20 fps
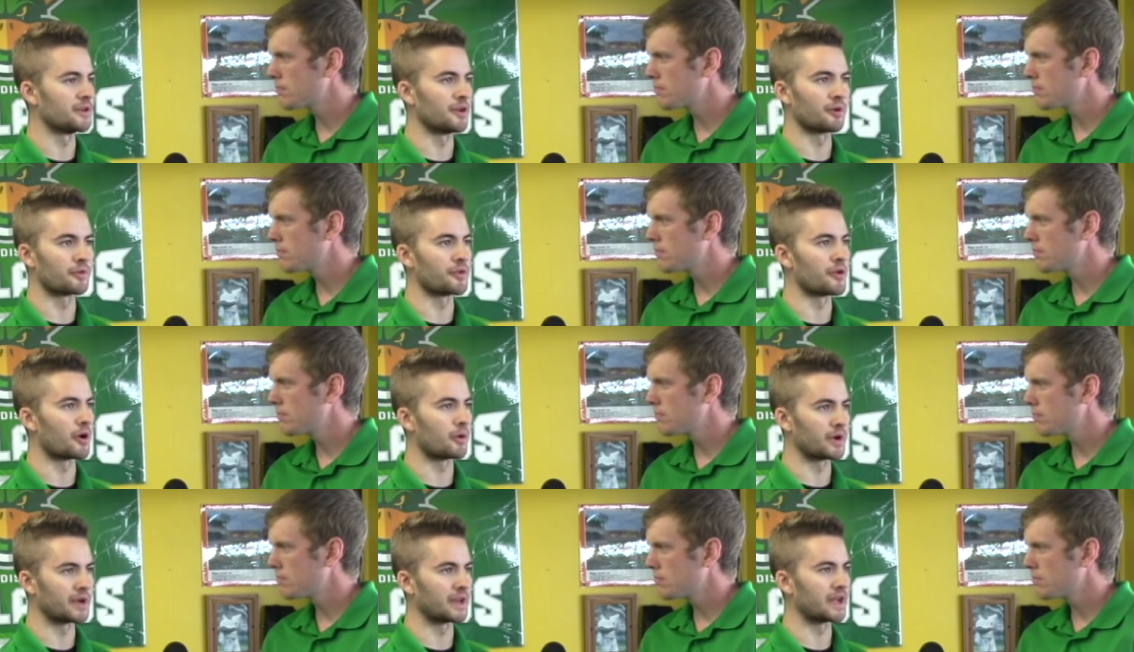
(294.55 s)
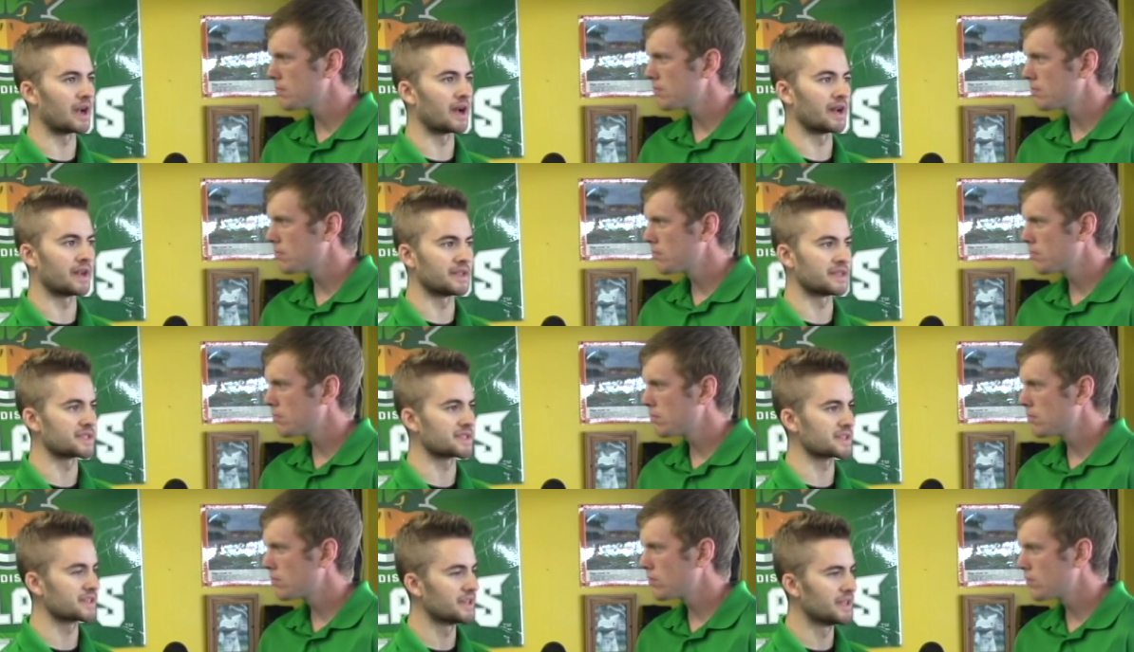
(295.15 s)
Speaker 1: You know, knowing
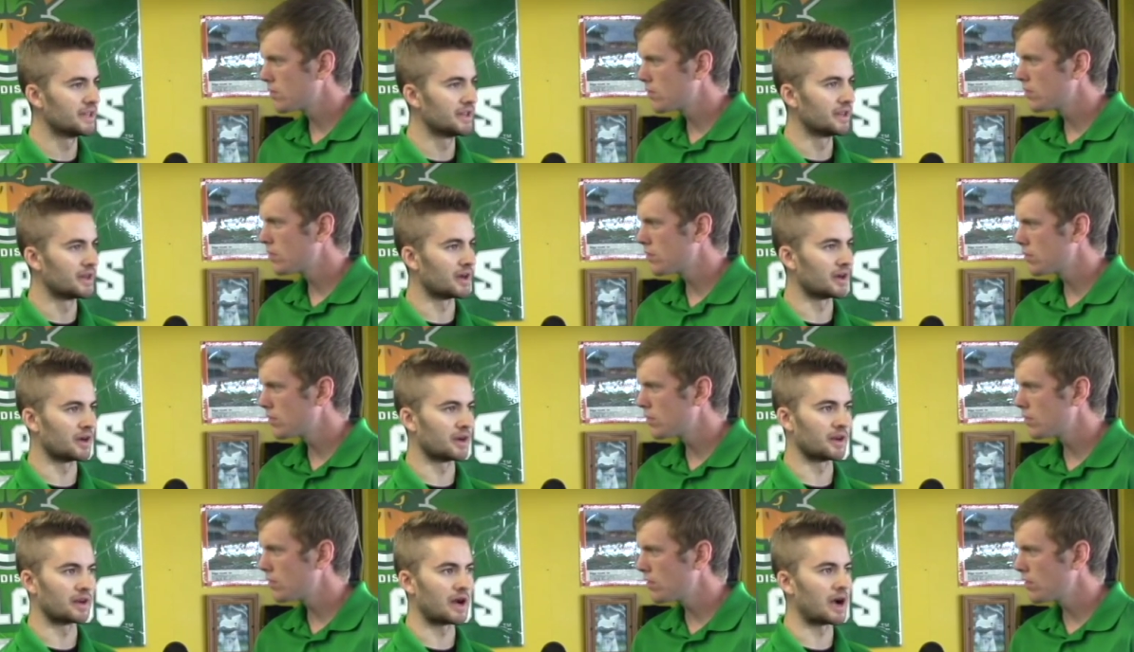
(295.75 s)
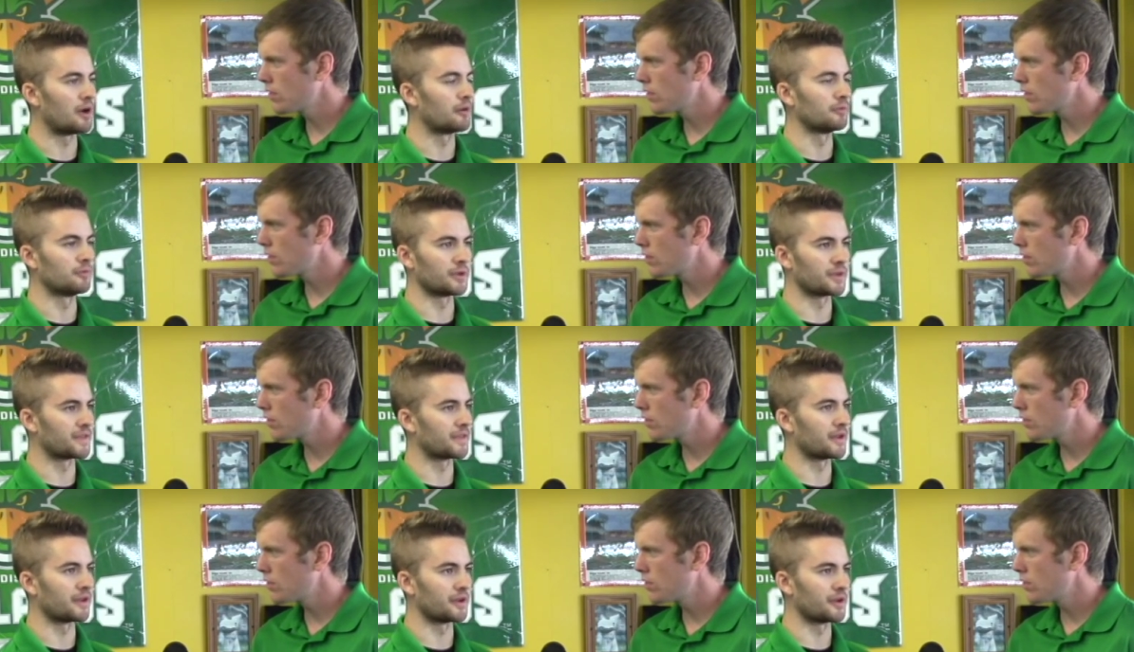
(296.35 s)
guys uh, how
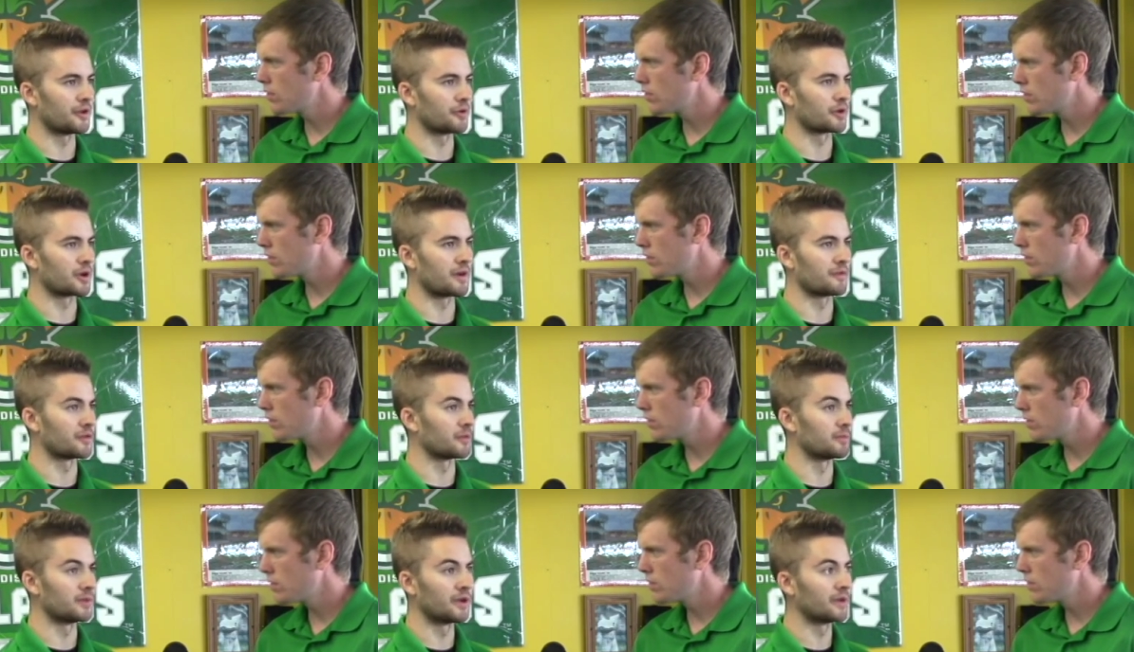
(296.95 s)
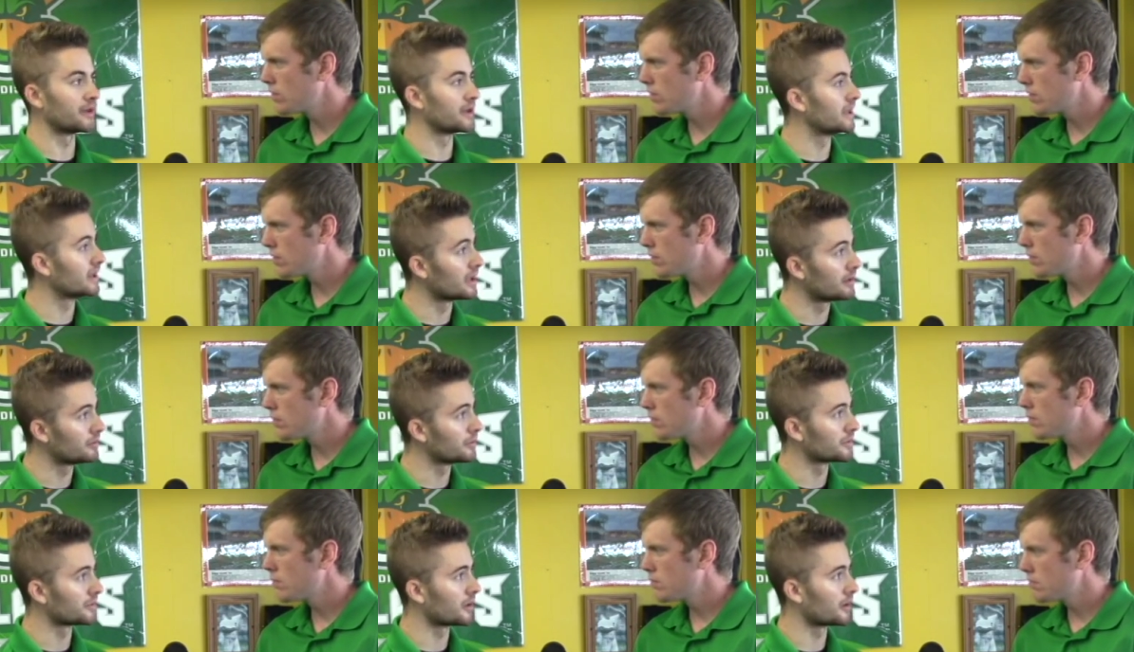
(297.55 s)
what their you know comfortability
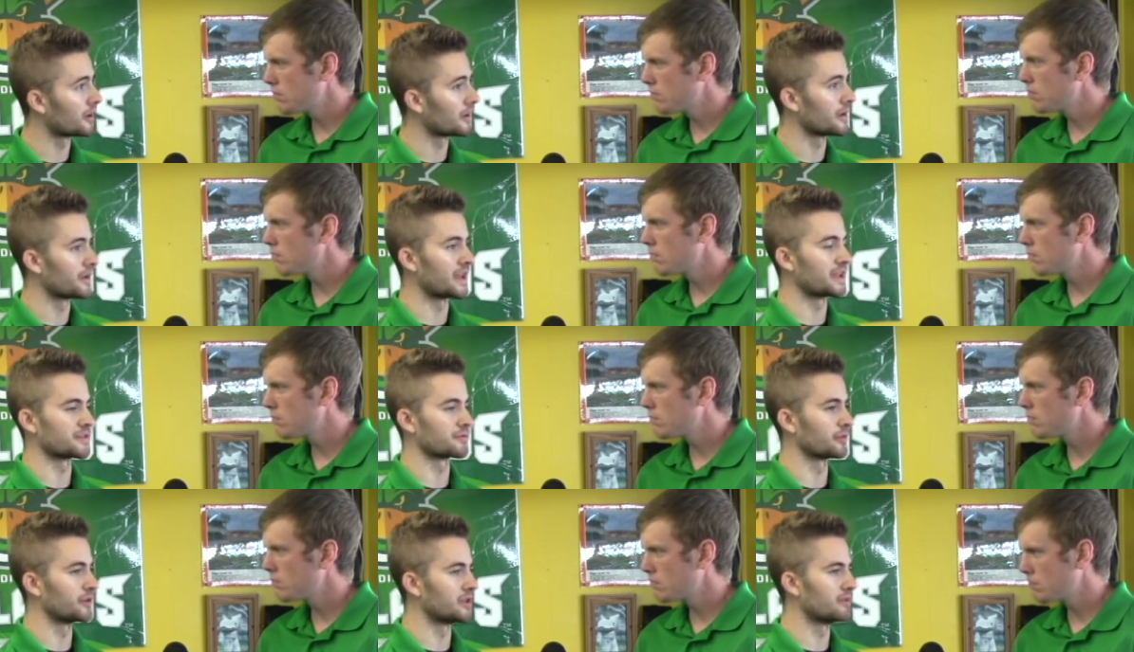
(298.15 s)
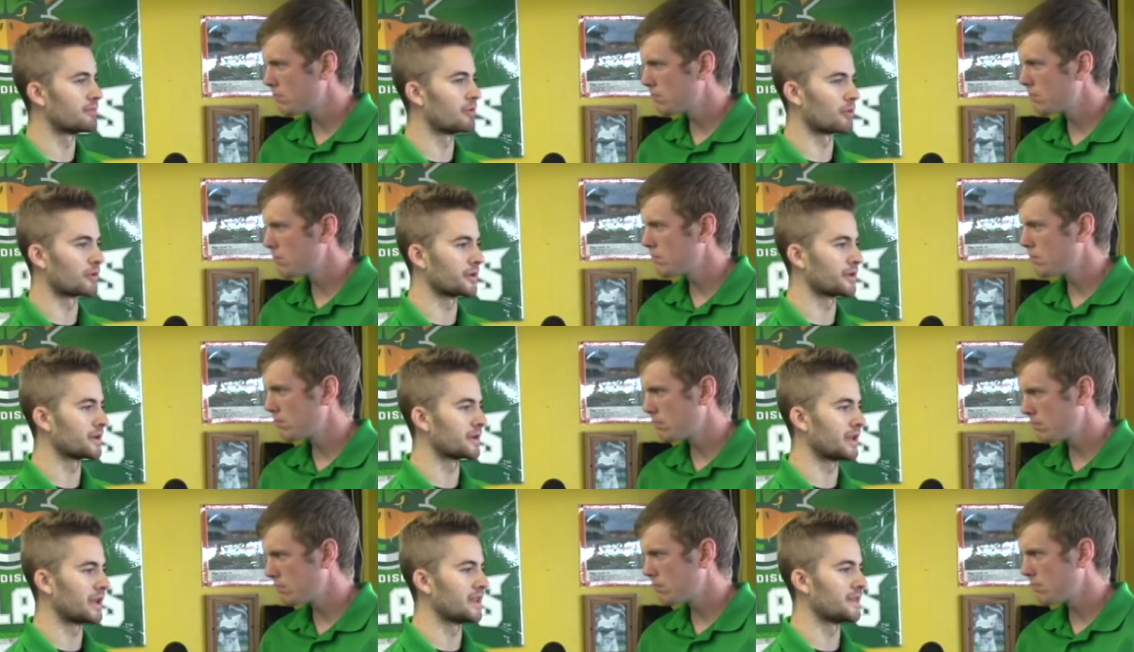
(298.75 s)
levels are. That's really
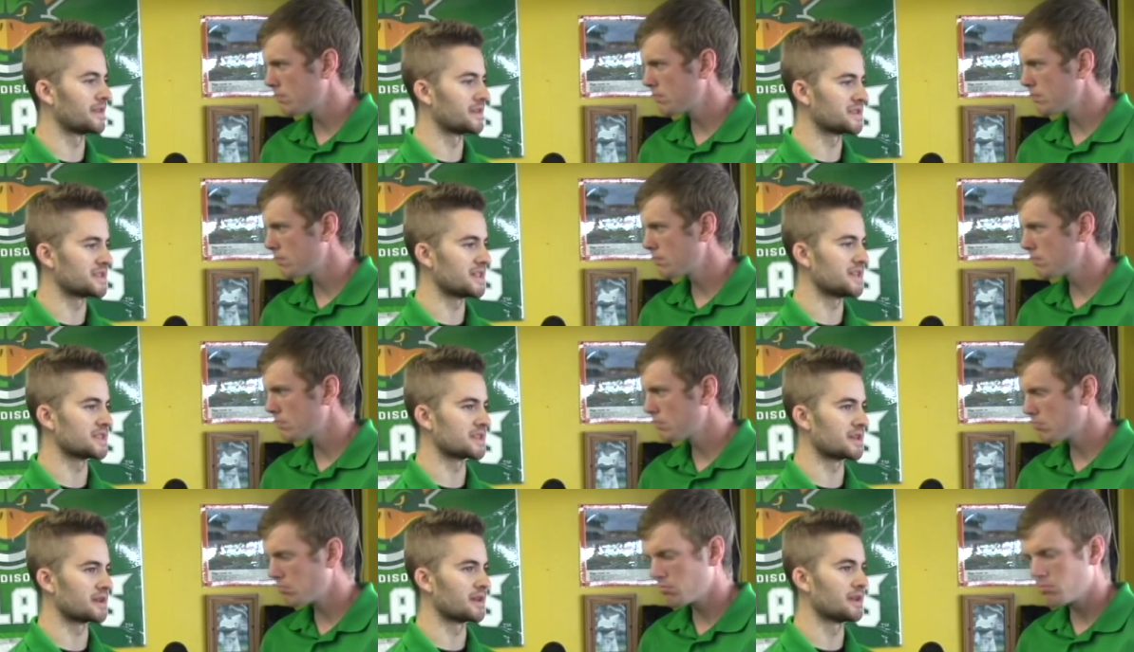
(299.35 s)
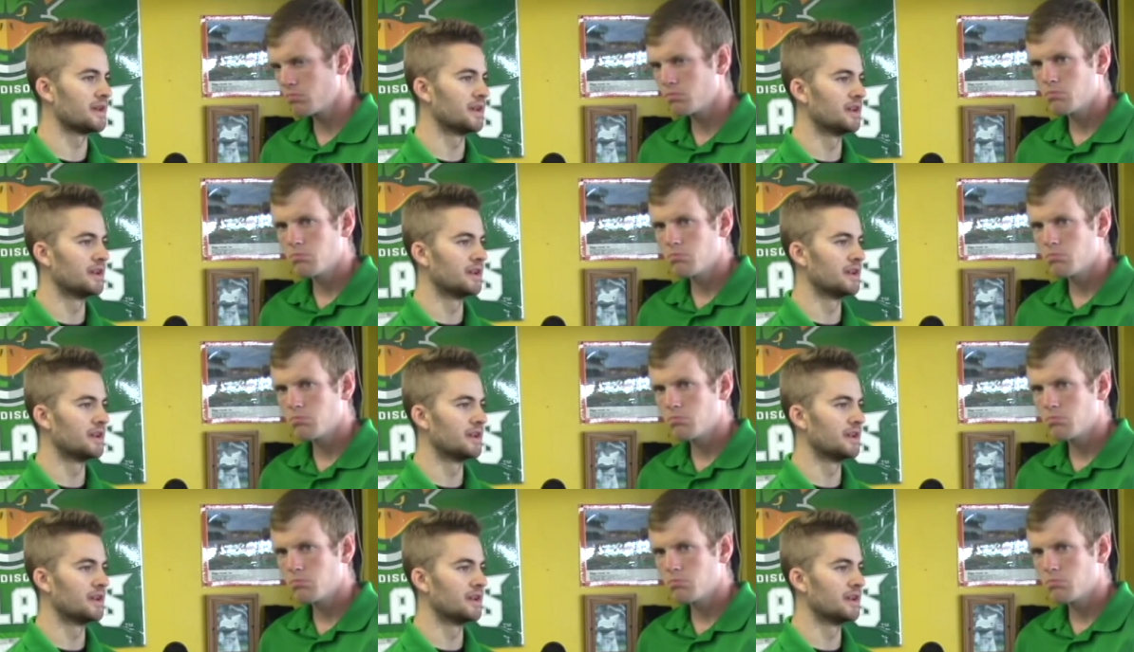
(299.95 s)
important late in the season.